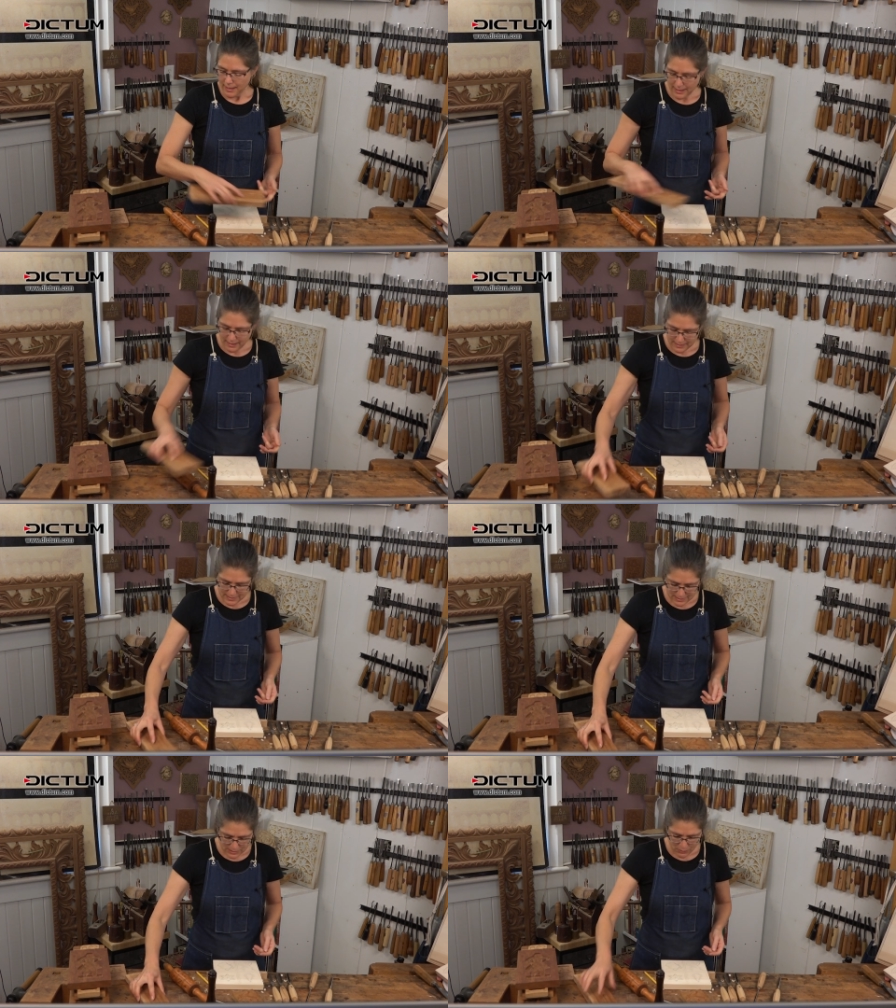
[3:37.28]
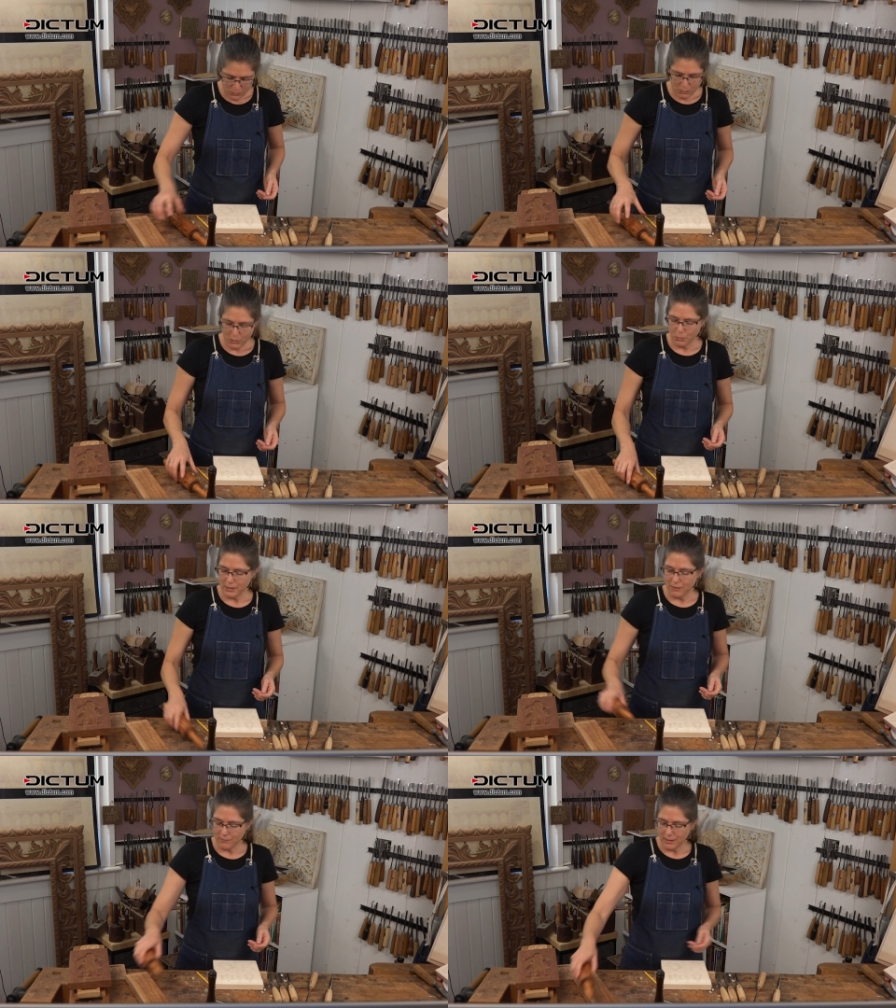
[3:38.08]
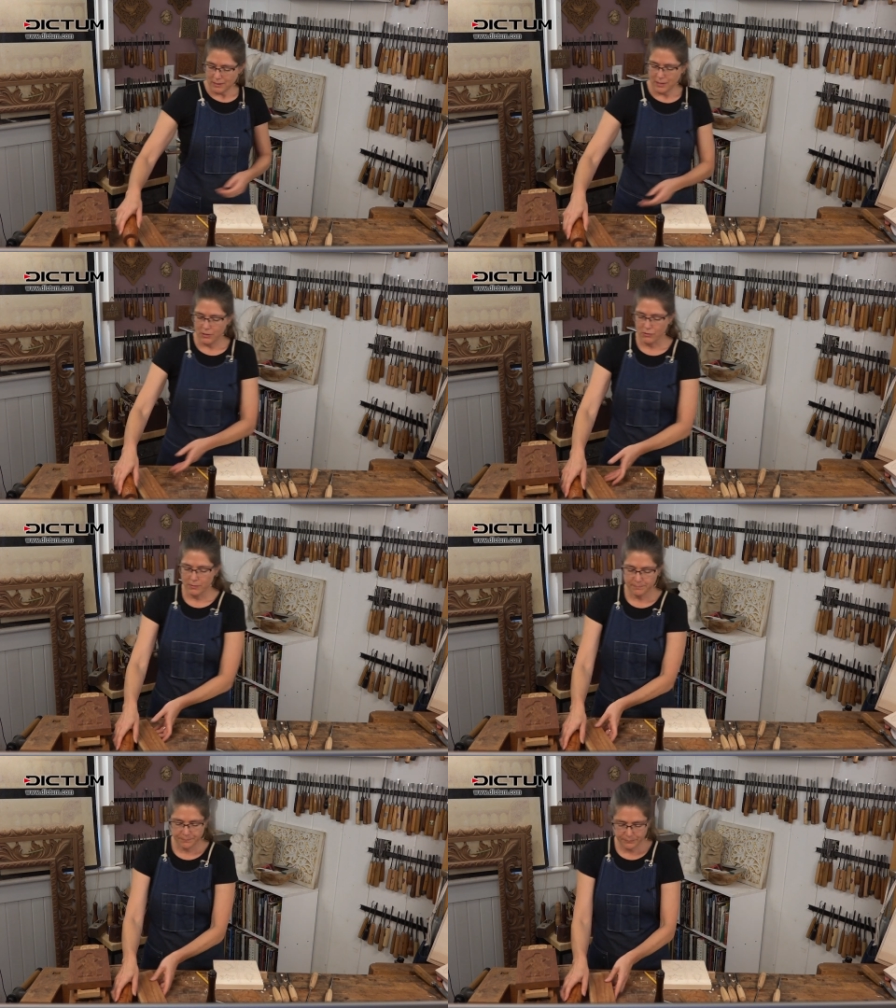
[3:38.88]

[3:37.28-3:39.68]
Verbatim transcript: And so what I've got here